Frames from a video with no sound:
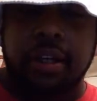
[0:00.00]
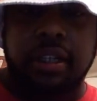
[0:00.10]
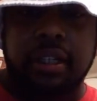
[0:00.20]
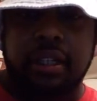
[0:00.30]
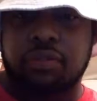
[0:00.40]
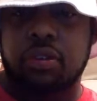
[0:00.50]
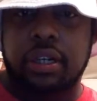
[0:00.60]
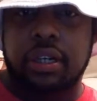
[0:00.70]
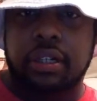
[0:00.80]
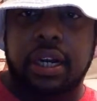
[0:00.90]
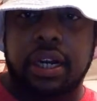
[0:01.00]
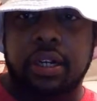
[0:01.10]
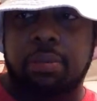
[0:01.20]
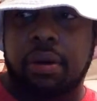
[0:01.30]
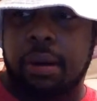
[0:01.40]
And if you're here today,
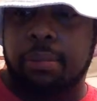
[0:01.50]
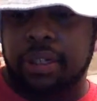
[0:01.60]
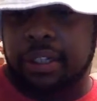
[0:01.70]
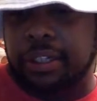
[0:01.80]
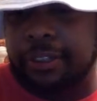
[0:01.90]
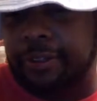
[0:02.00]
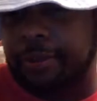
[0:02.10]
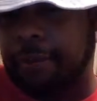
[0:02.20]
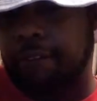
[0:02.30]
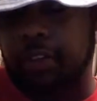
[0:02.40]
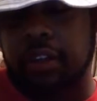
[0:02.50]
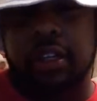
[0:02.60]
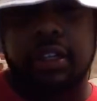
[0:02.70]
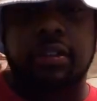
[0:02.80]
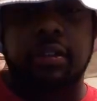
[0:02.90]
you're probably
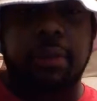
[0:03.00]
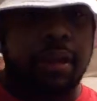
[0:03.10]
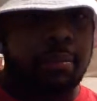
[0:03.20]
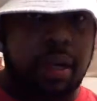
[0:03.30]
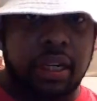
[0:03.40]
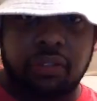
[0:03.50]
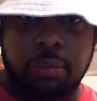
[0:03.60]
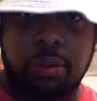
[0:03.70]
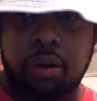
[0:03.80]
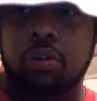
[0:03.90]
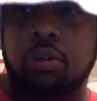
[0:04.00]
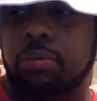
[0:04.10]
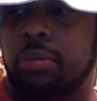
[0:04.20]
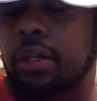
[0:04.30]
looking to make money from home.